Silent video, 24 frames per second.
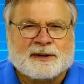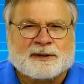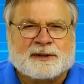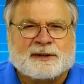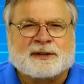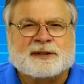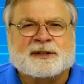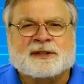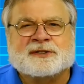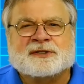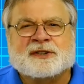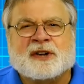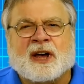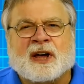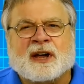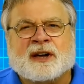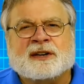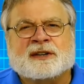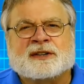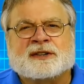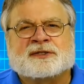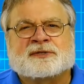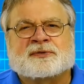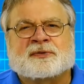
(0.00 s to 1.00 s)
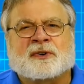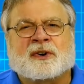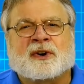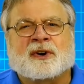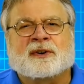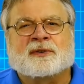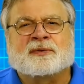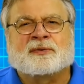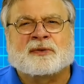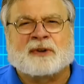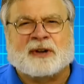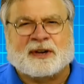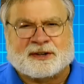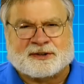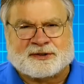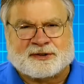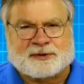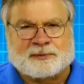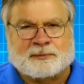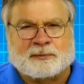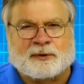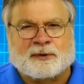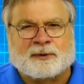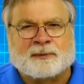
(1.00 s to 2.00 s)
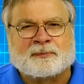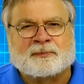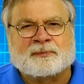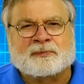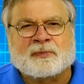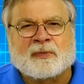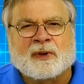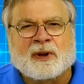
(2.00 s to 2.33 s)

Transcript: The design is very flexible.